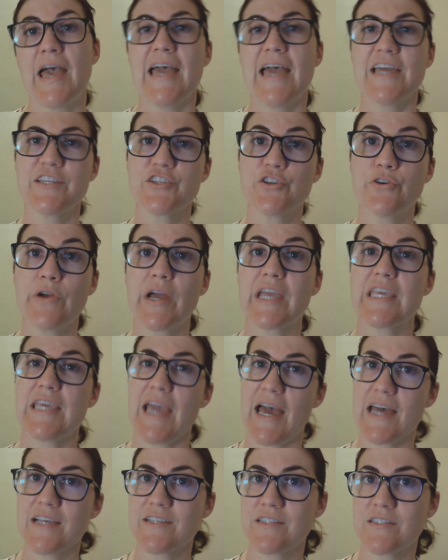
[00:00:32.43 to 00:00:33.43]
Enter a
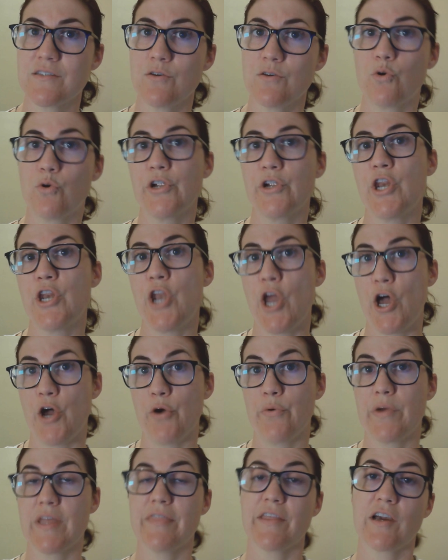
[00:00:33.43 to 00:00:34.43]
yes or a
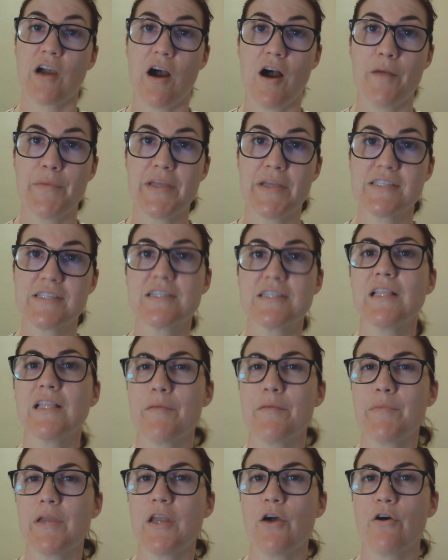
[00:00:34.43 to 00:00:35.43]
no in the comments to
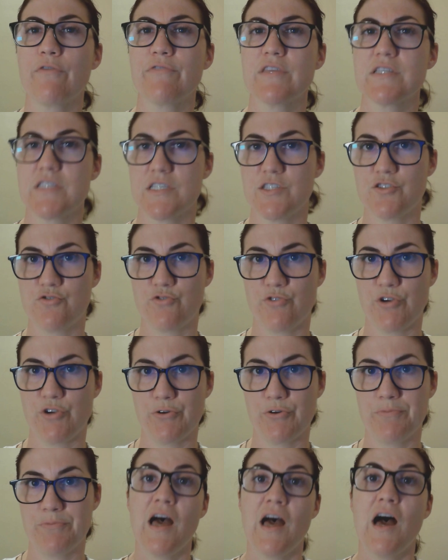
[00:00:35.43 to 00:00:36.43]
let me know if this is
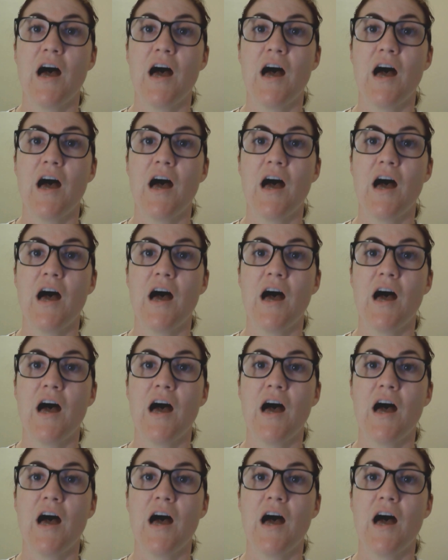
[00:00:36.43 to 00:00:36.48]
true.